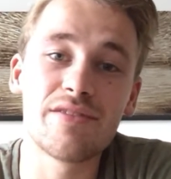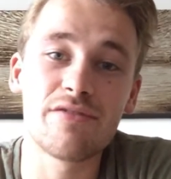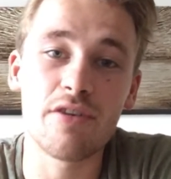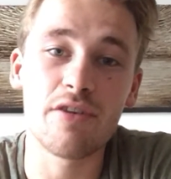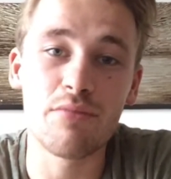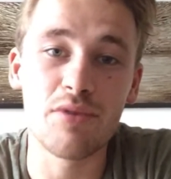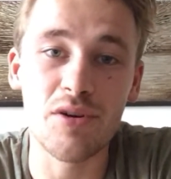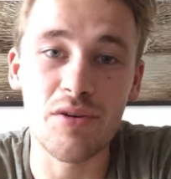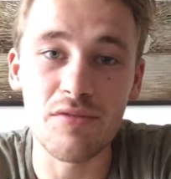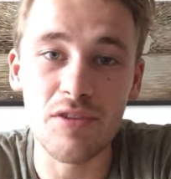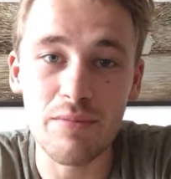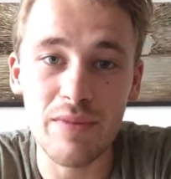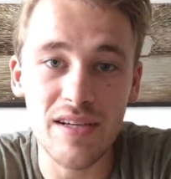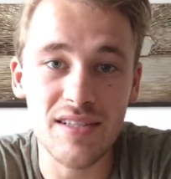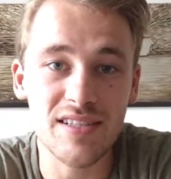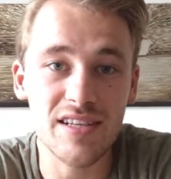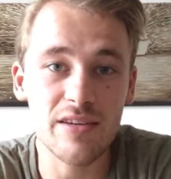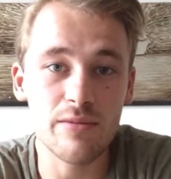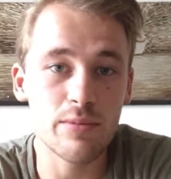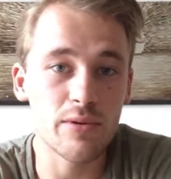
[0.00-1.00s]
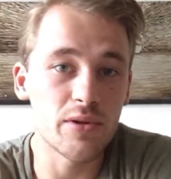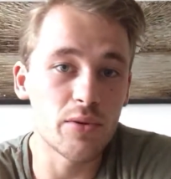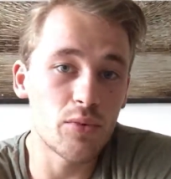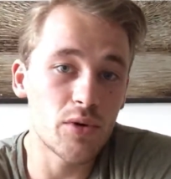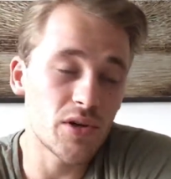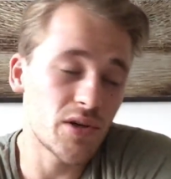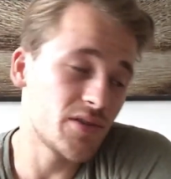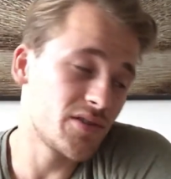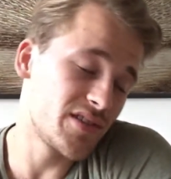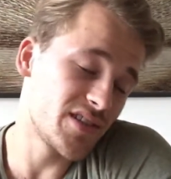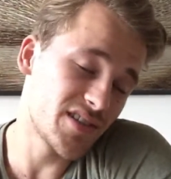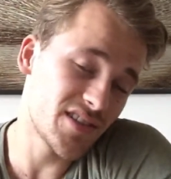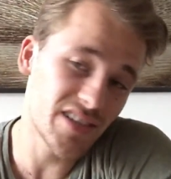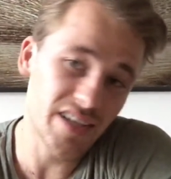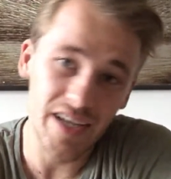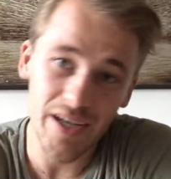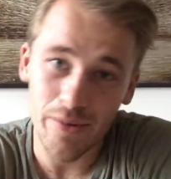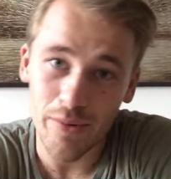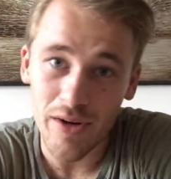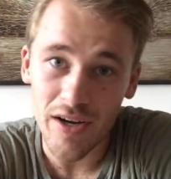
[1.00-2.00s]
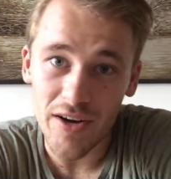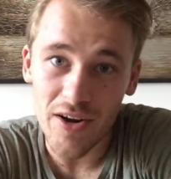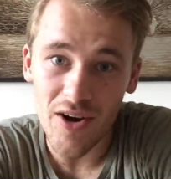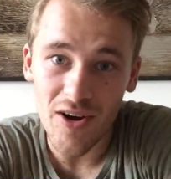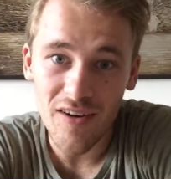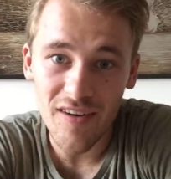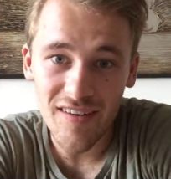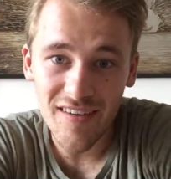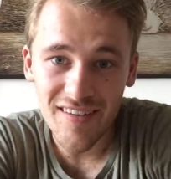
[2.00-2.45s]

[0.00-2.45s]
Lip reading: If I become the best keeper in the world, then yeah, why not?